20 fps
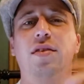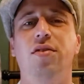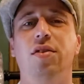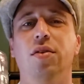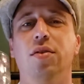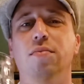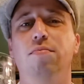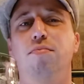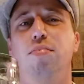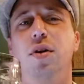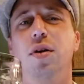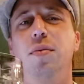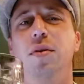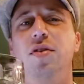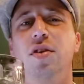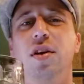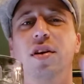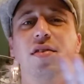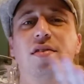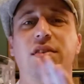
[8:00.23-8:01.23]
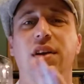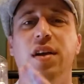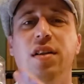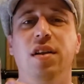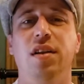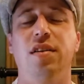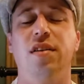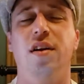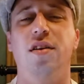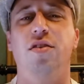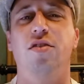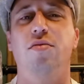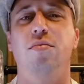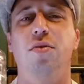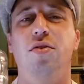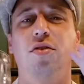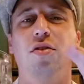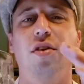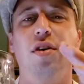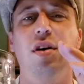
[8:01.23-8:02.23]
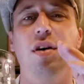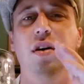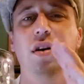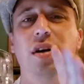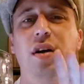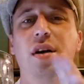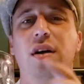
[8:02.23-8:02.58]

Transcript: so pretty much any state that touches Missouri,